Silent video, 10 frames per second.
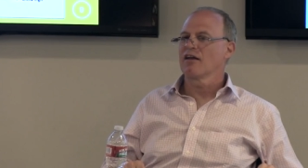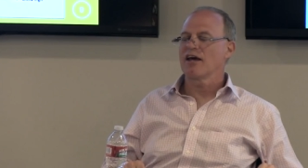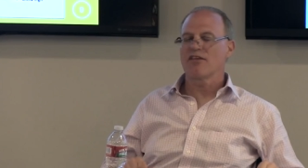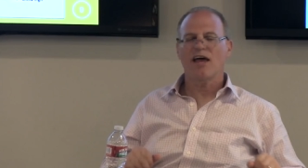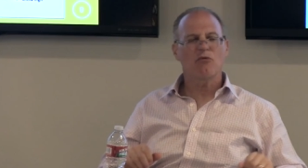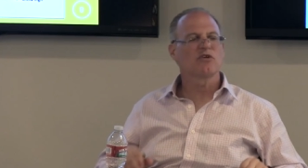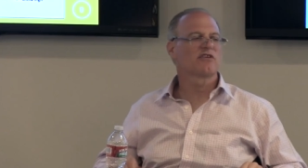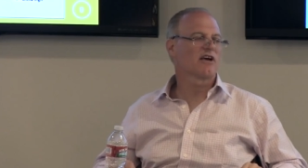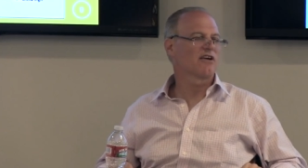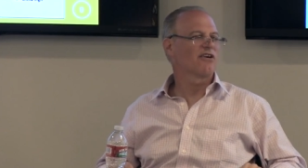Now, that one's
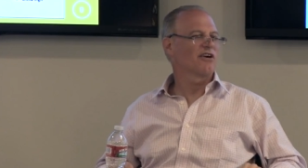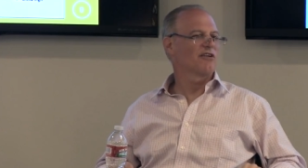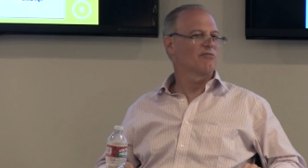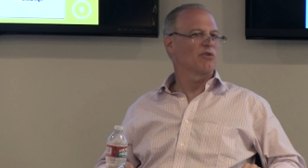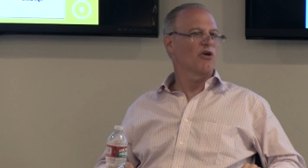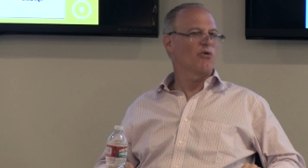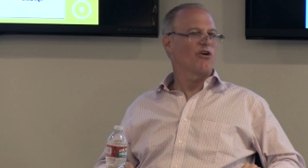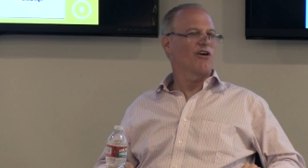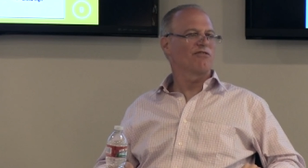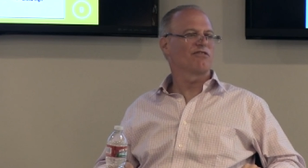kind of hard to
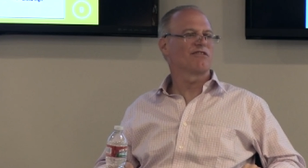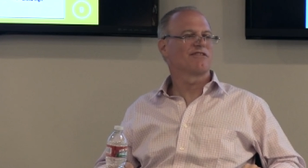blow off.